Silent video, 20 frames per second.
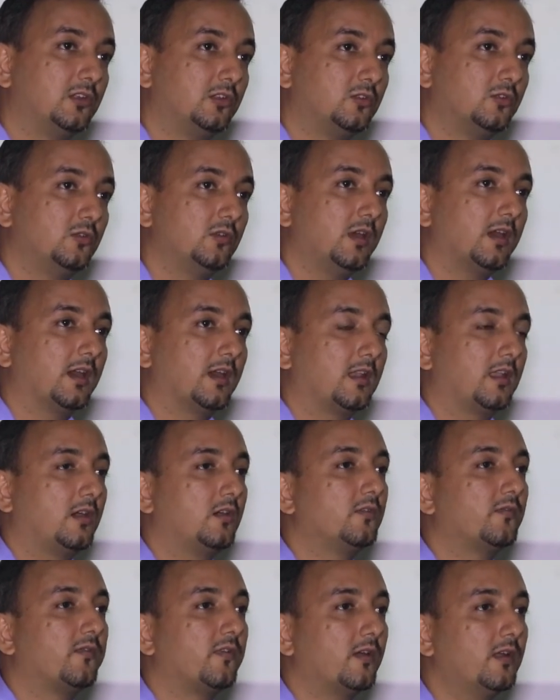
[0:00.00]
to
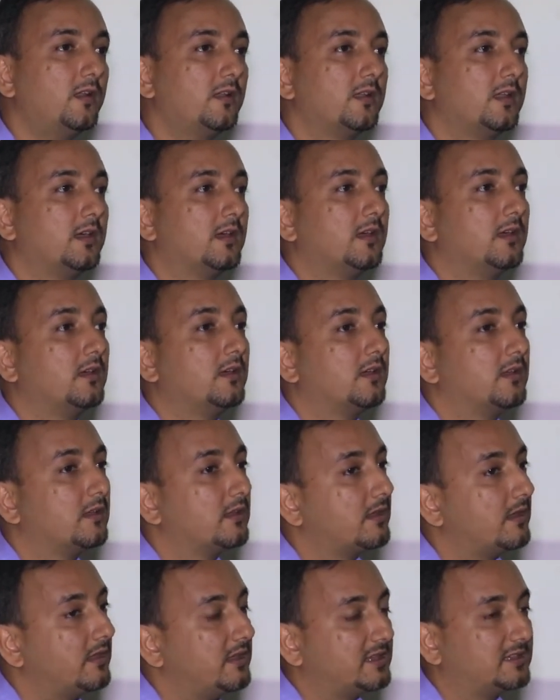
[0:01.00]
allow for
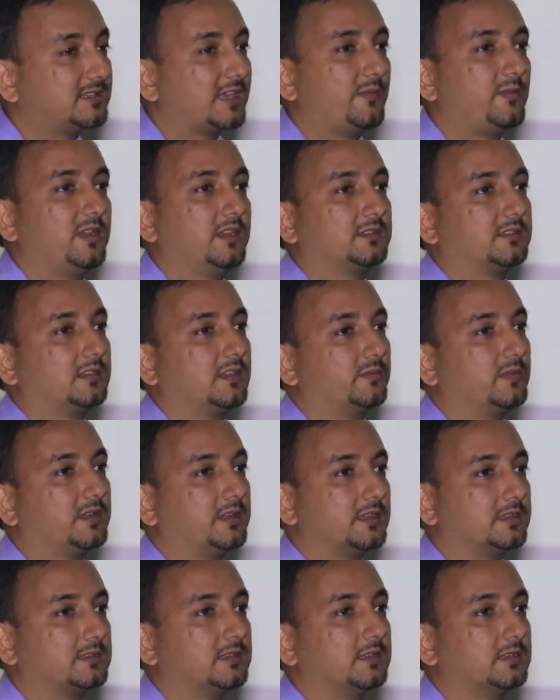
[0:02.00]
examination of the
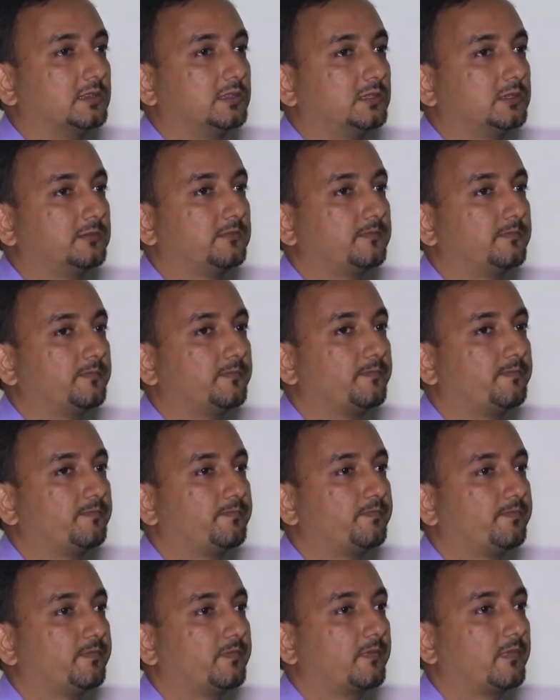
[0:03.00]
testis
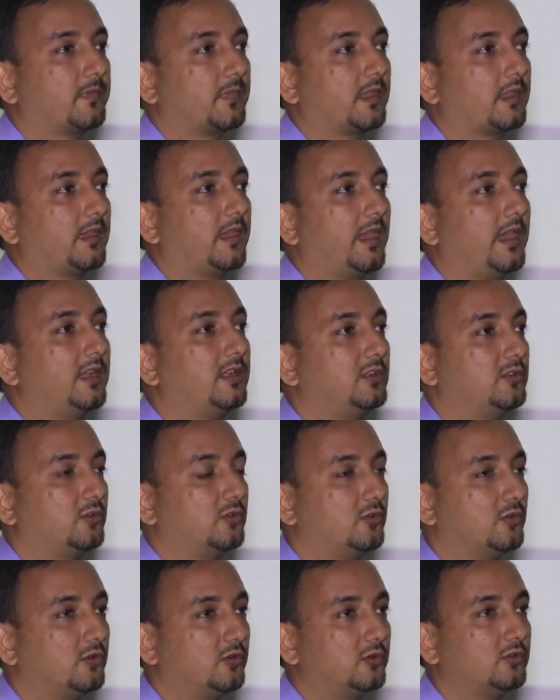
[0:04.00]
and to
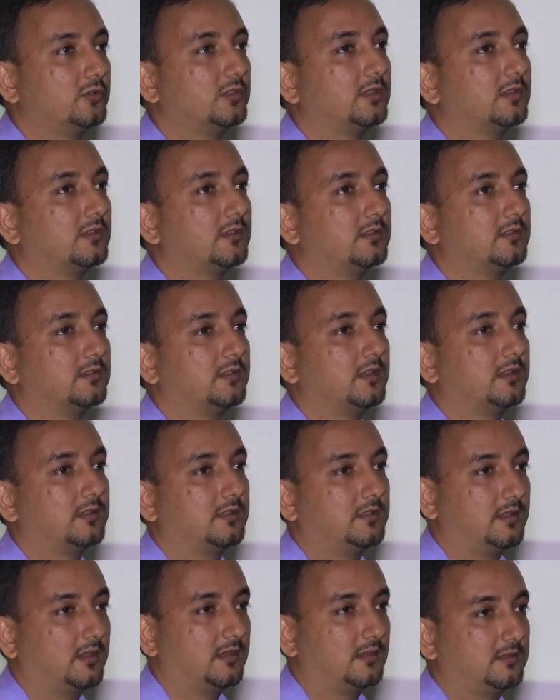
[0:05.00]
know
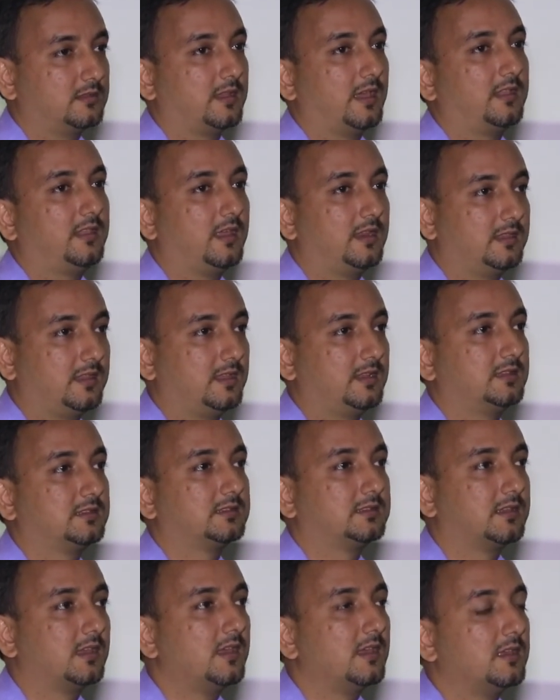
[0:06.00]
that there
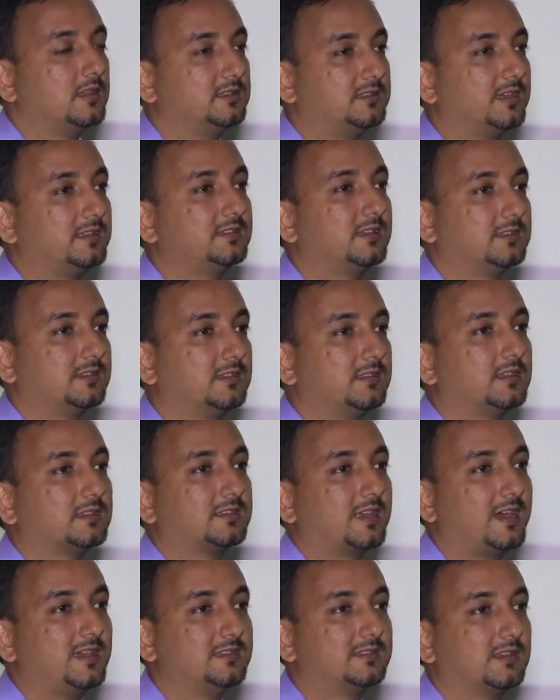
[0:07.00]
is changes in the
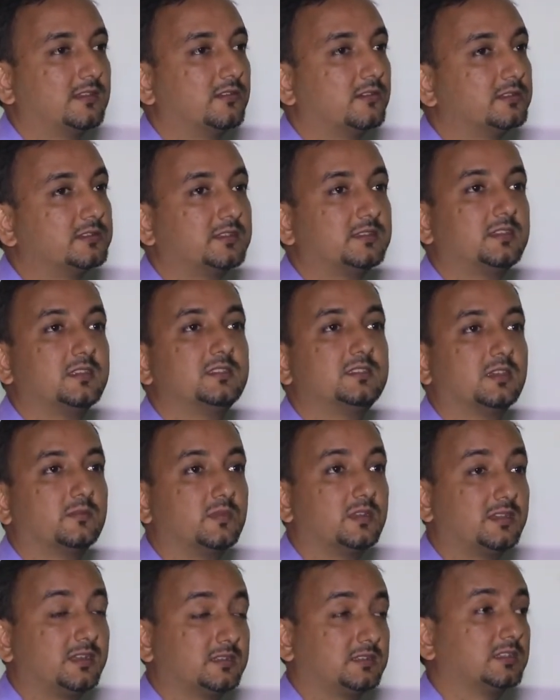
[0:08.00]
size and consistency of
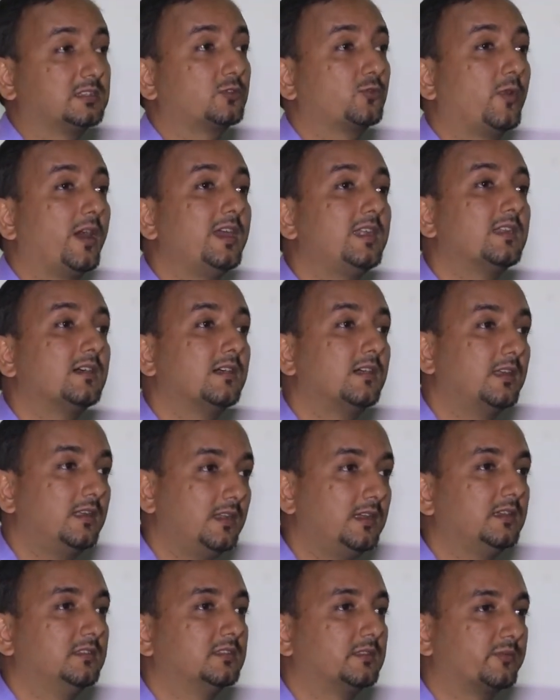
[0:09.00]
the testis quite
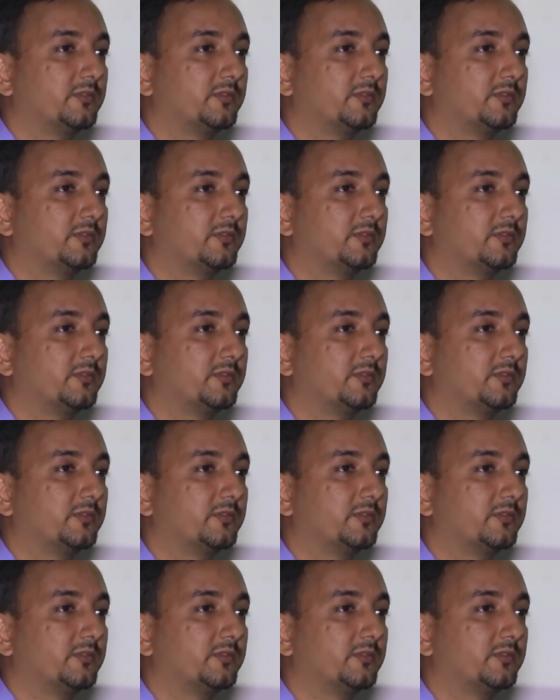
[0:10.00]
early in the